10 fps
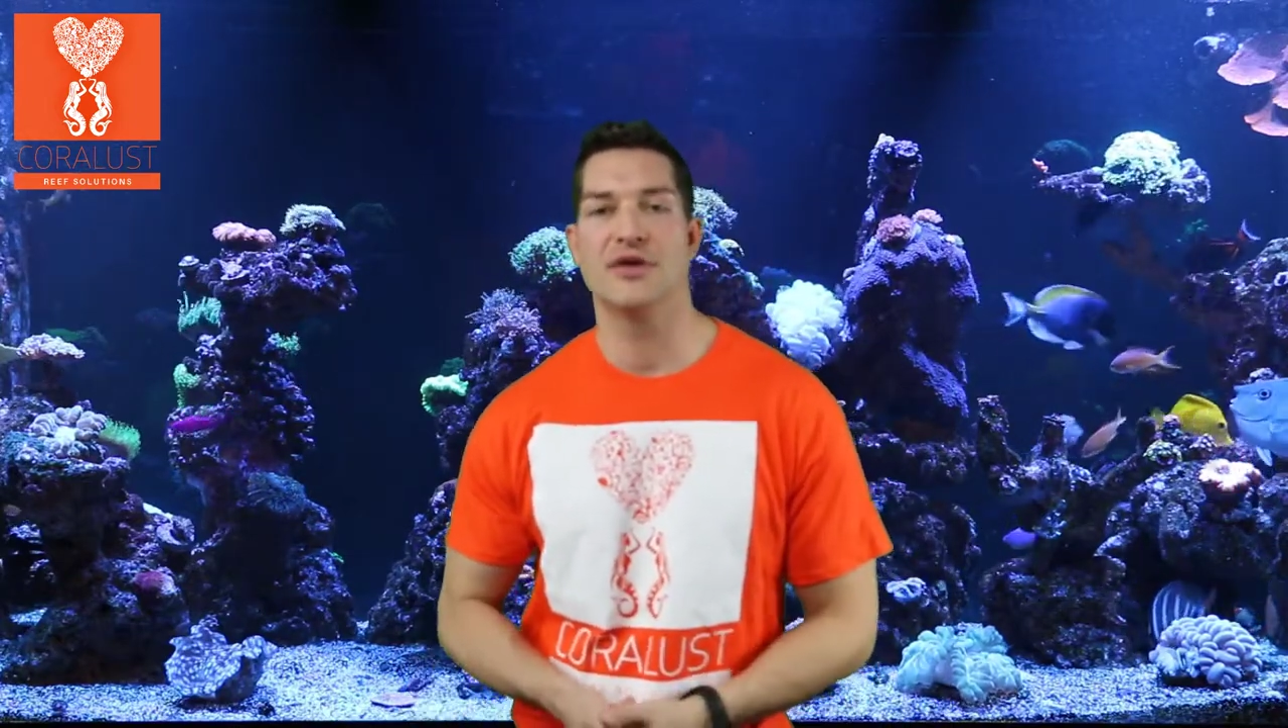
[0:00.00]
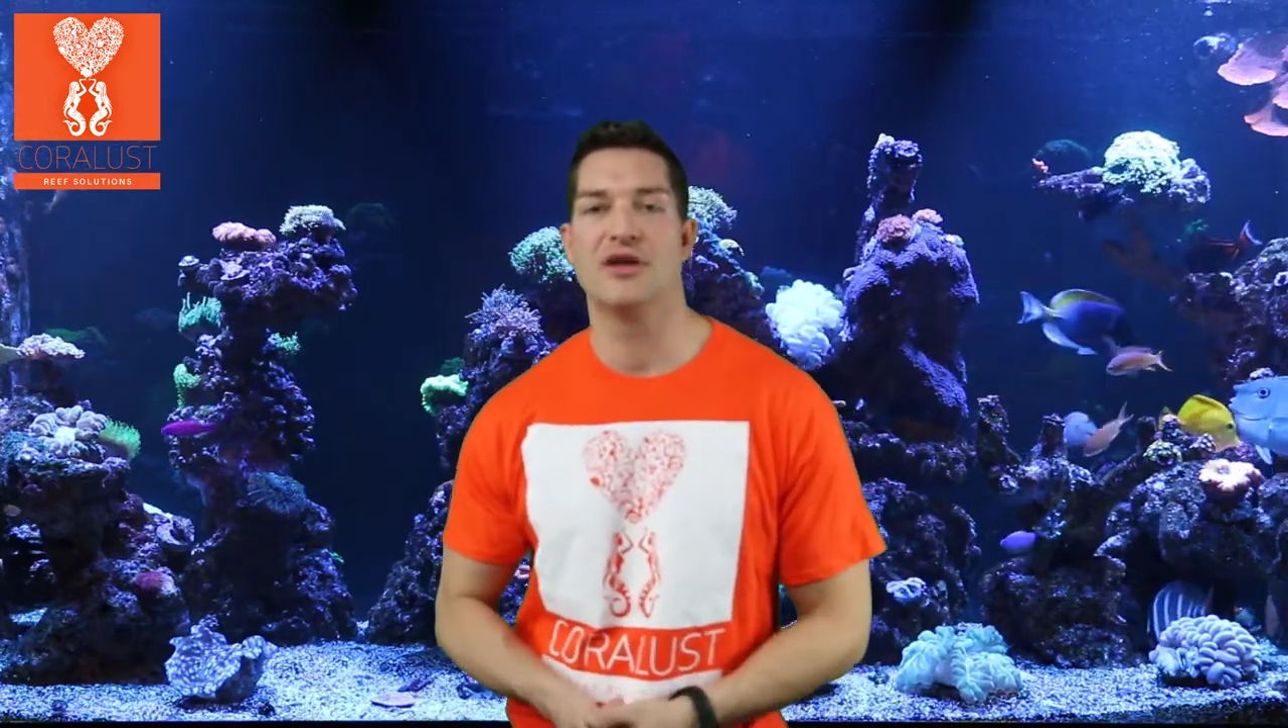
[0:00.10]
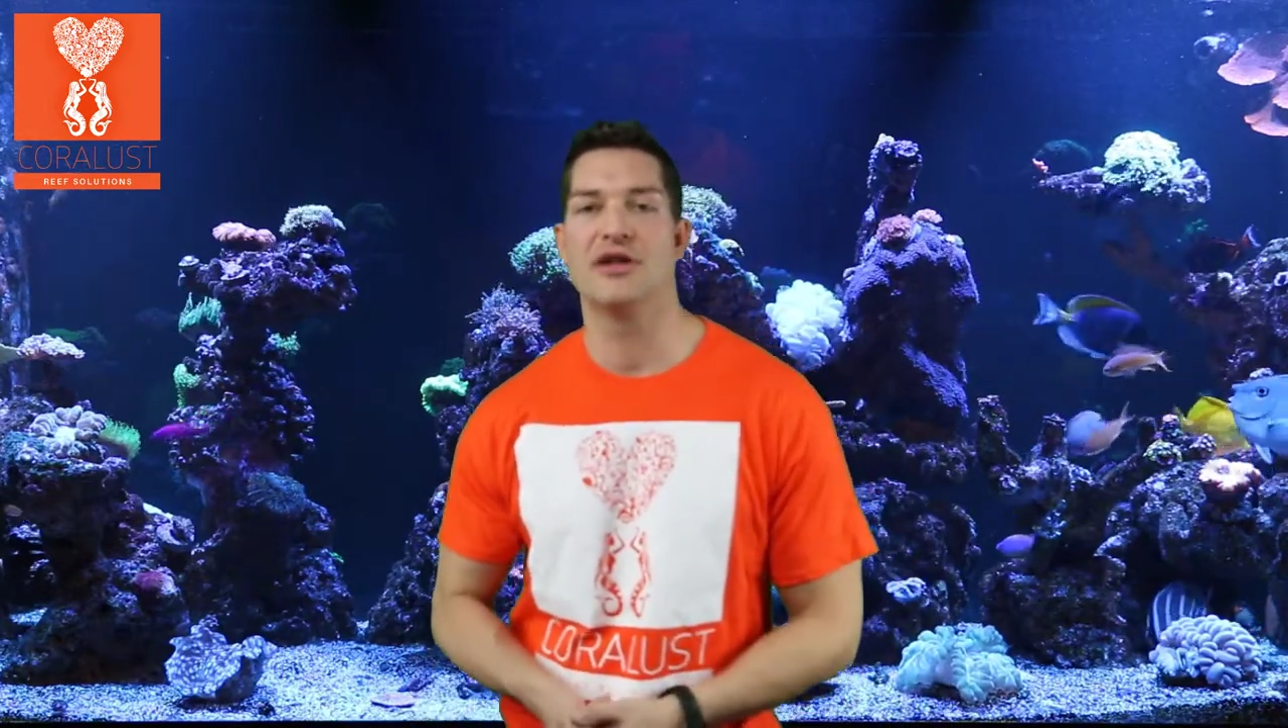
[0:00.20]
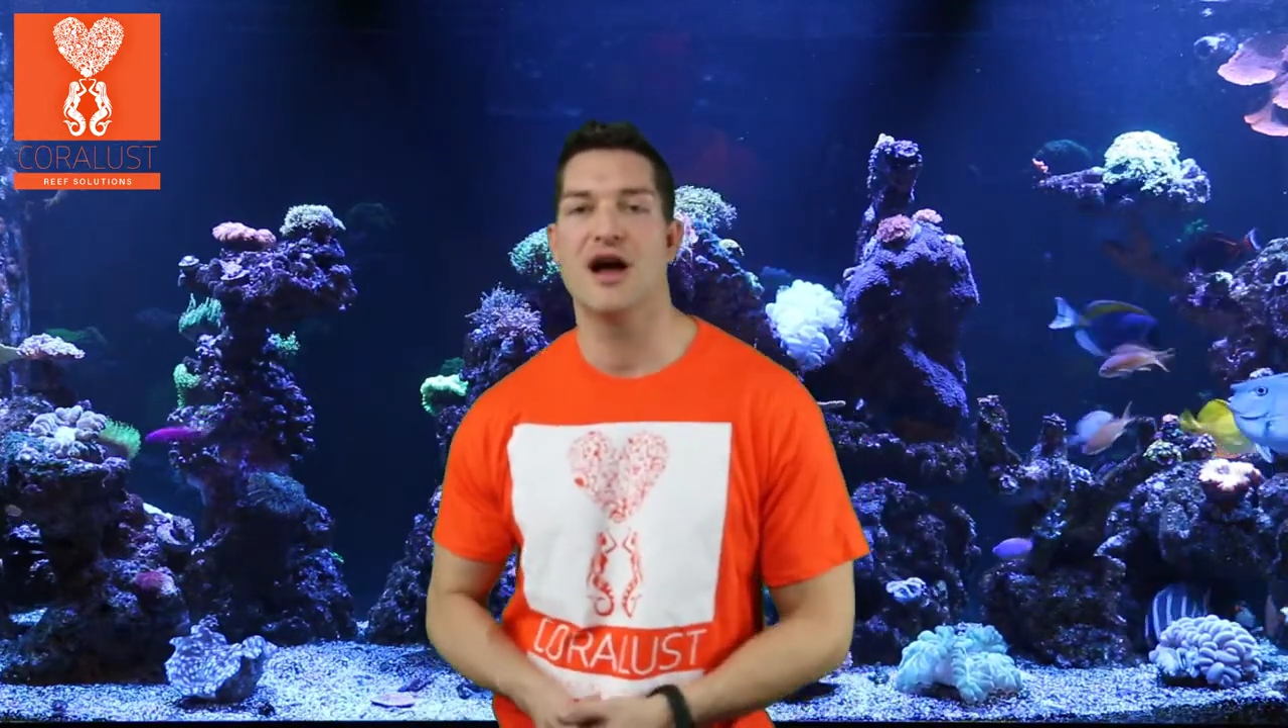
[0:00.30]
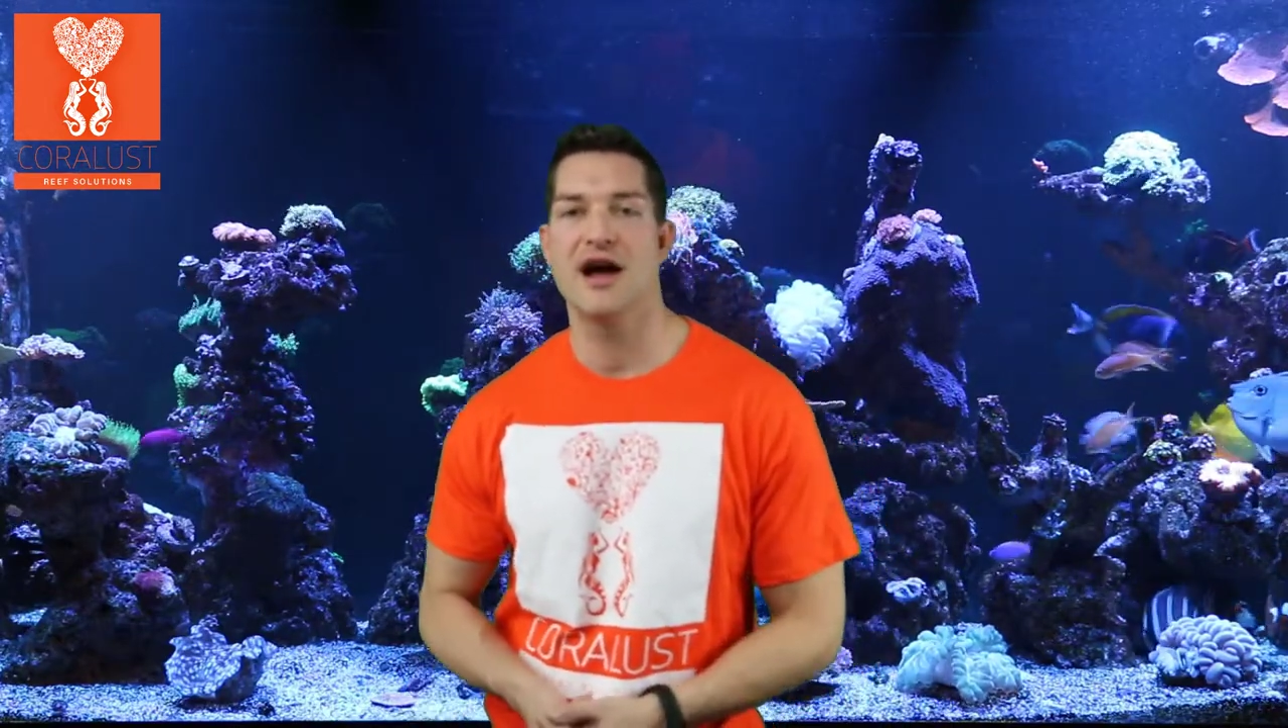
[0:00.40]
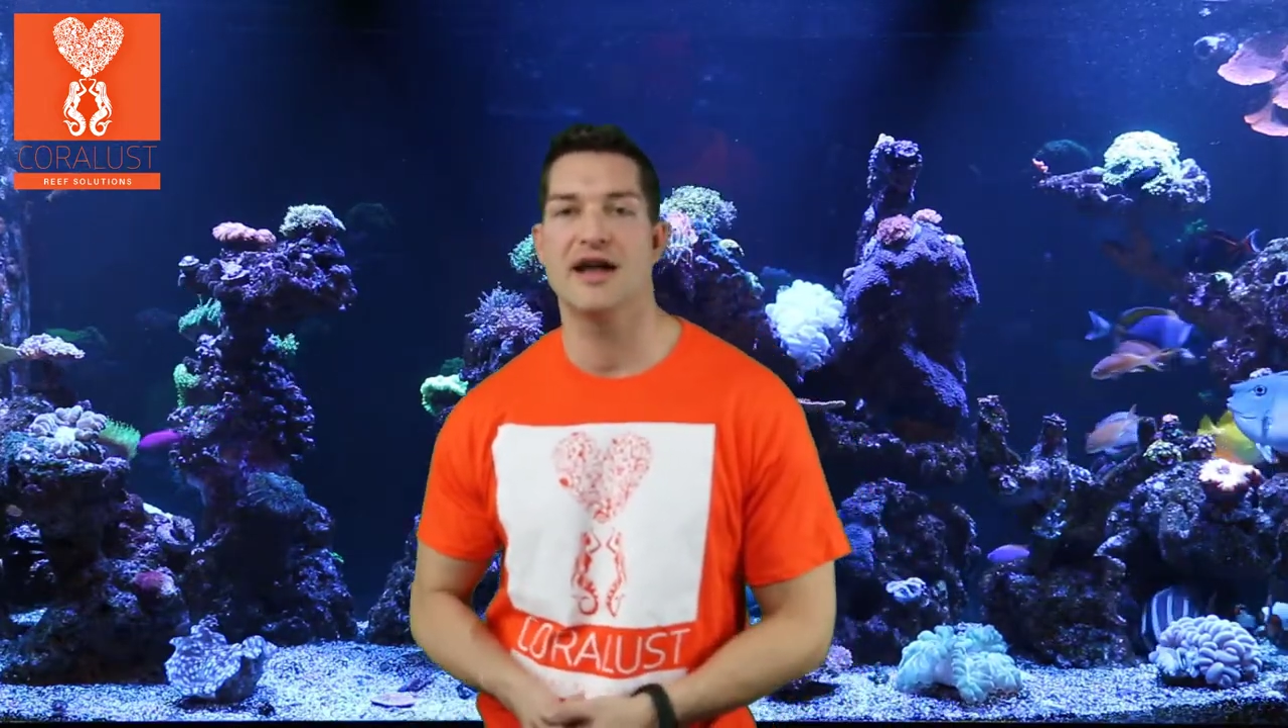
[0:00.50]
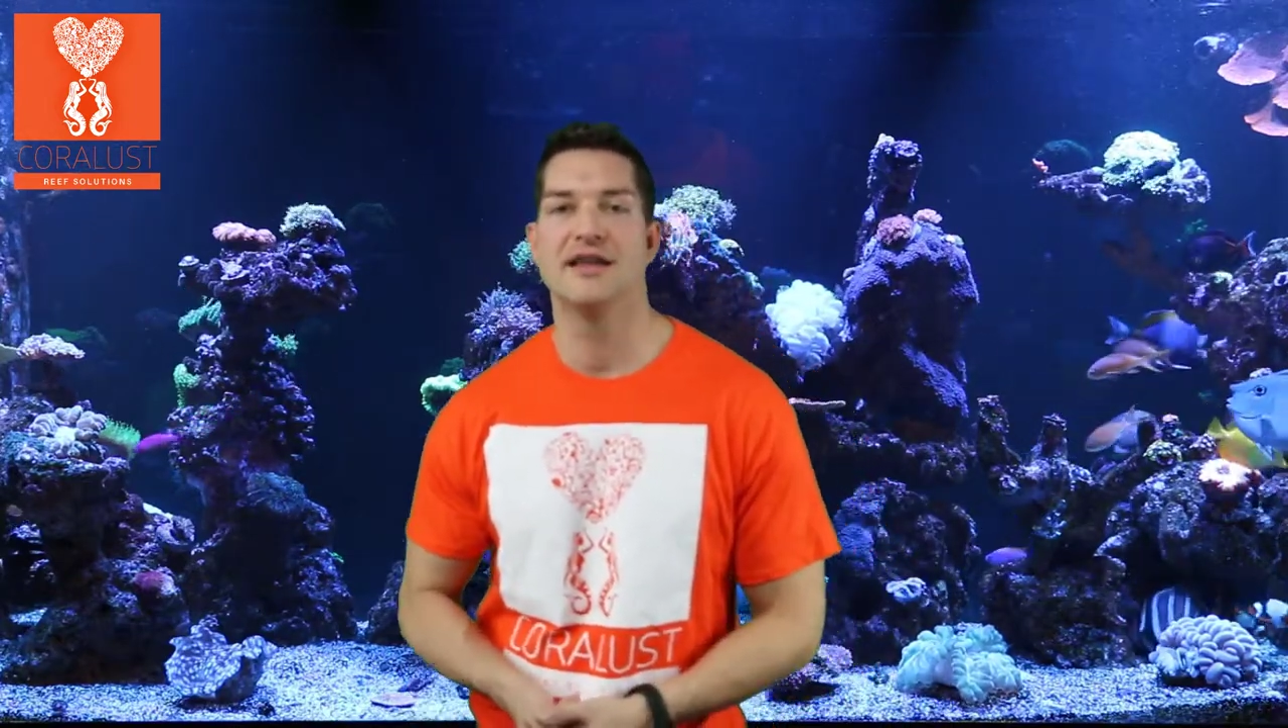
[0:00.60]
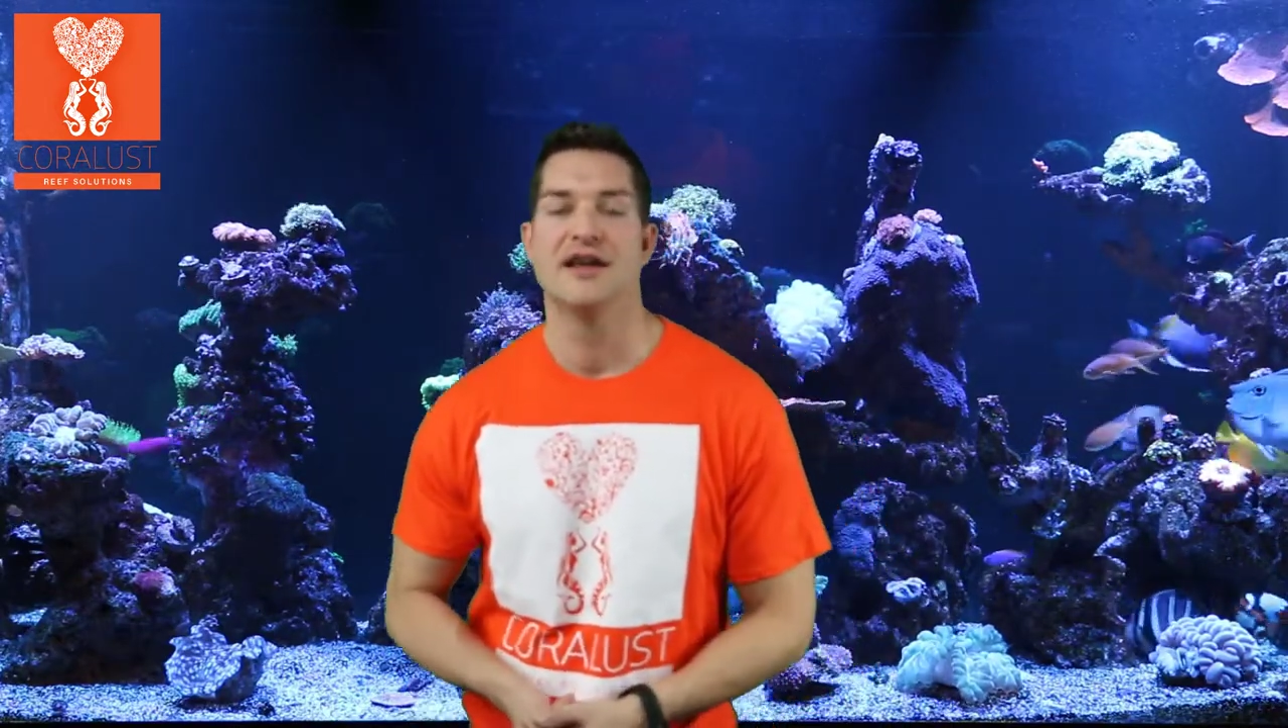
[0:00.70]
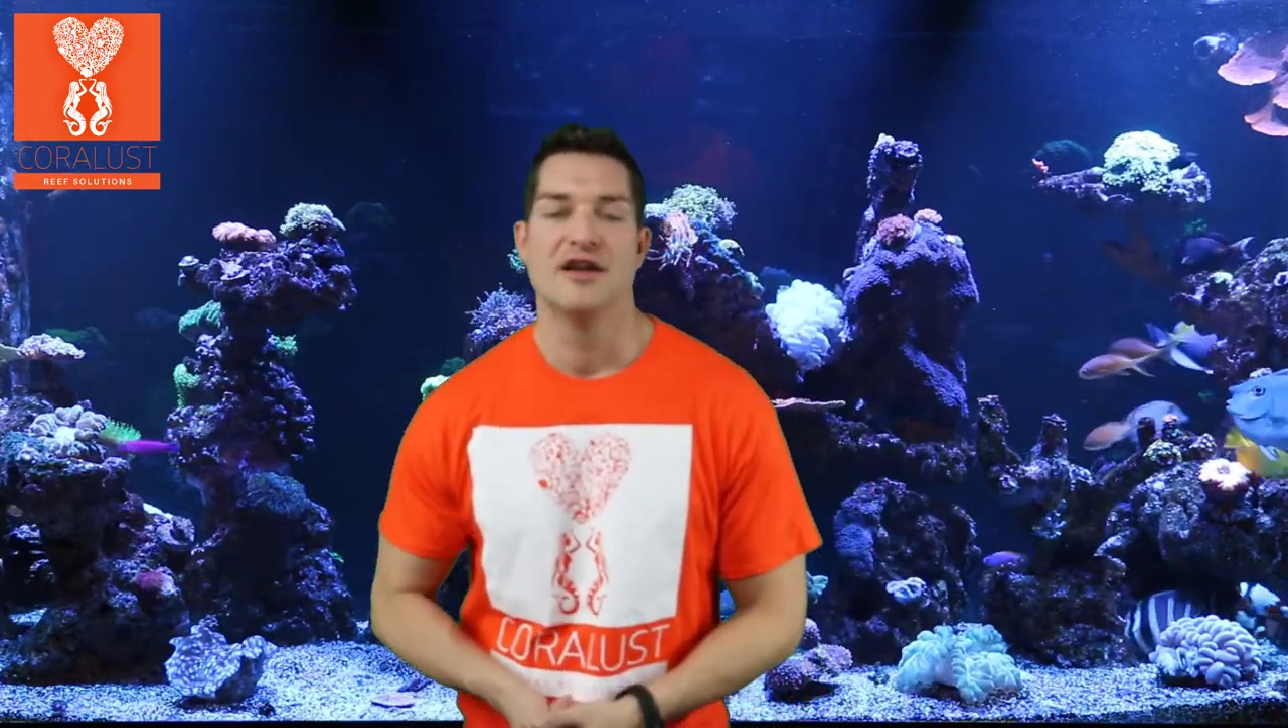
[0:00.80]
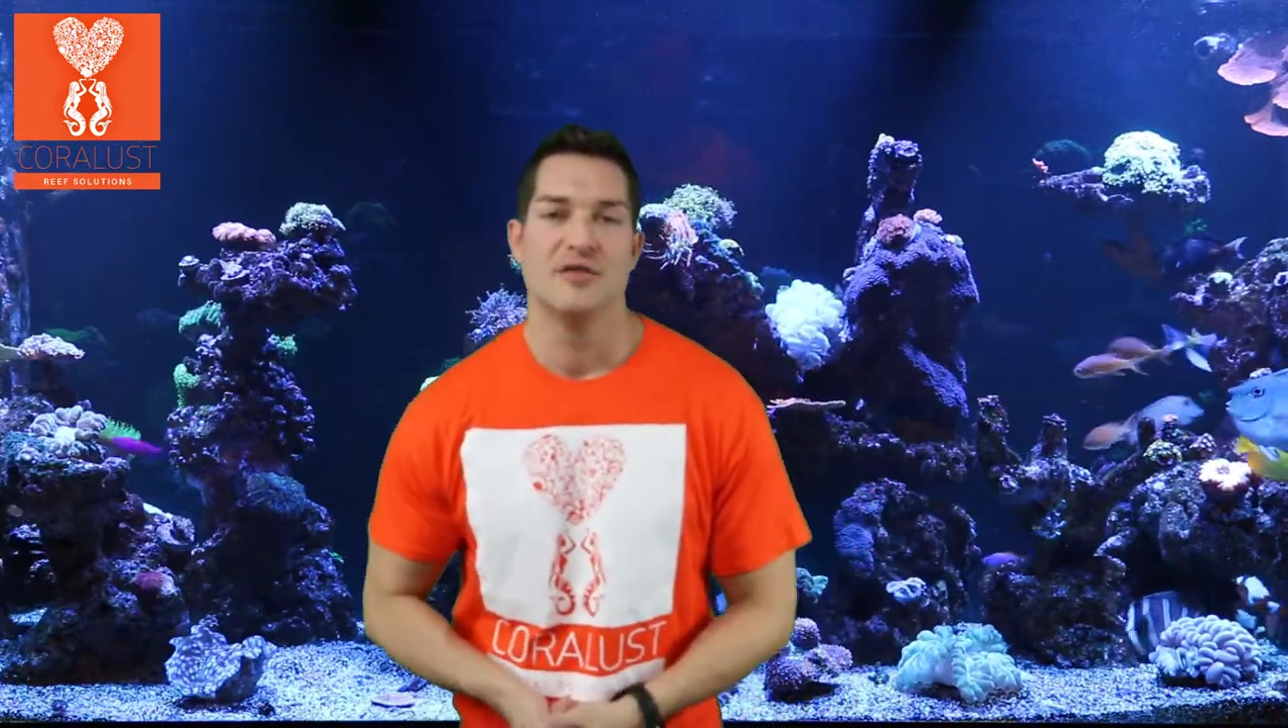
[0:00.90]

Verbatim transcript: online.